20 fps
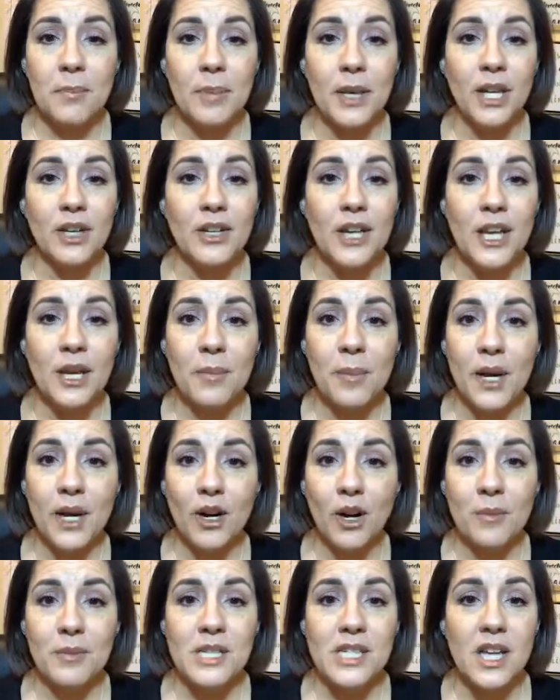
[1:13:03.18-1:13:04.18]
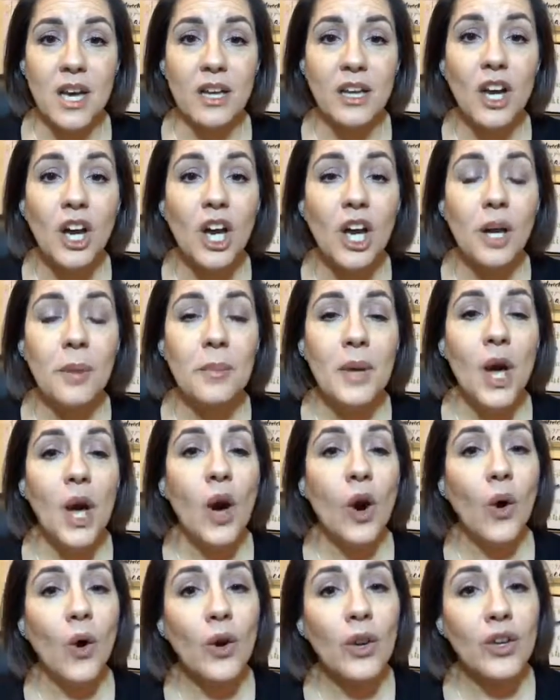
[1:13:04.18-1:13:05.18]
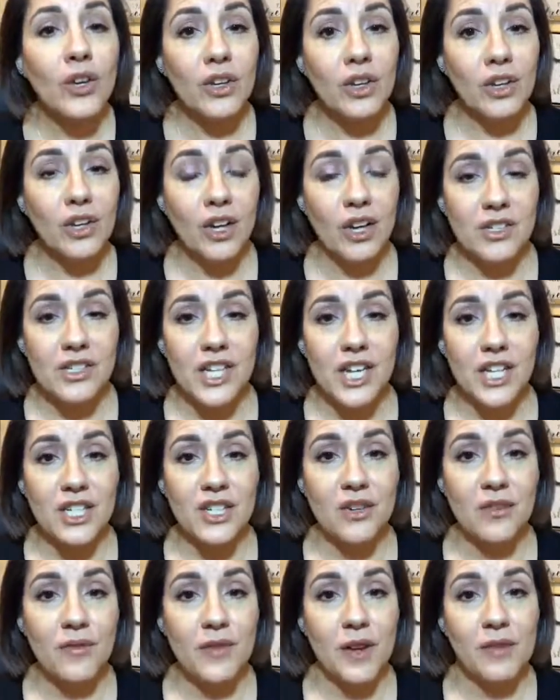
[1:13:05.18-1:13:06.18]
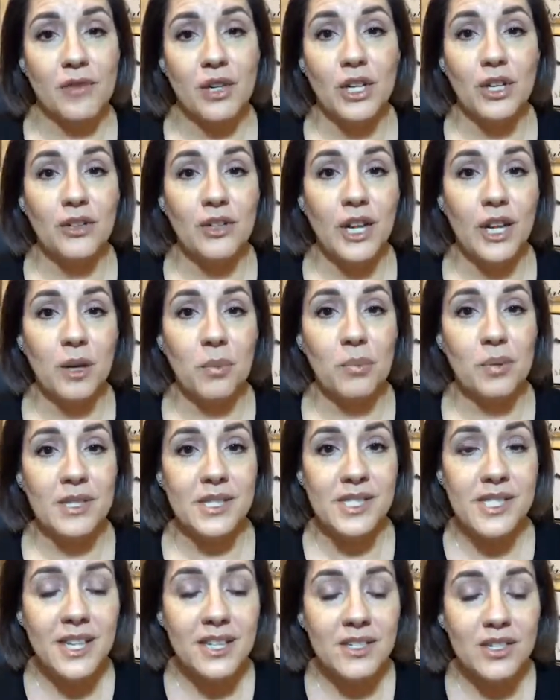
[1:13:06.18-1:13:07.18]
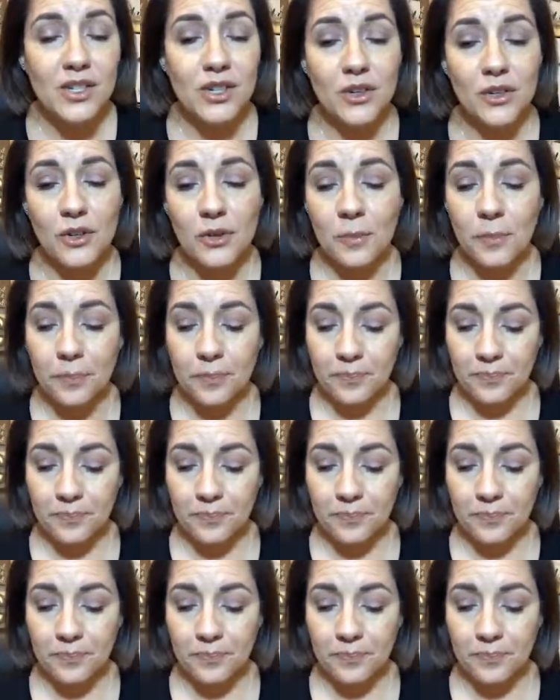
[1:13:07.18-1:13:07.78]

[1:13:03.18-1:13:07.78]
beuniquebycarmen.com, or you can contact your favorite unique presenter.